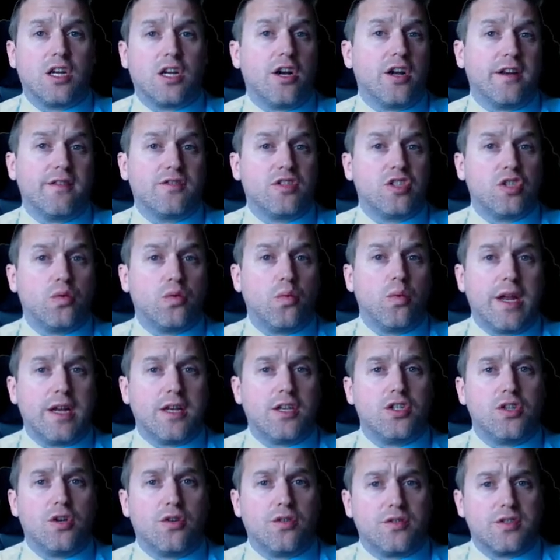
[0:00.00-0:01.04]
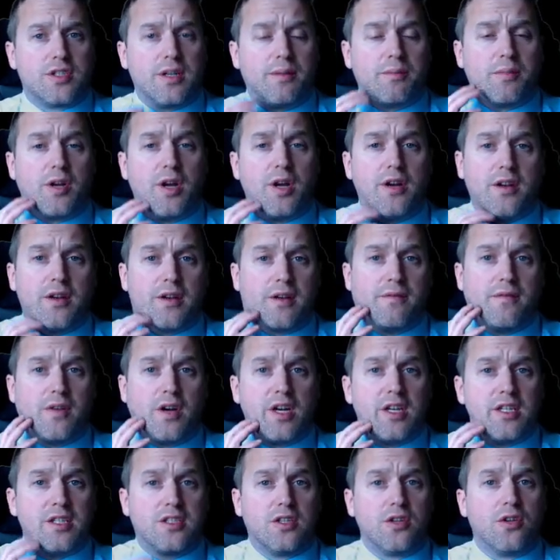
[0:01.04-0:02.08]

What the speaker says: kind of switch on some kind of device.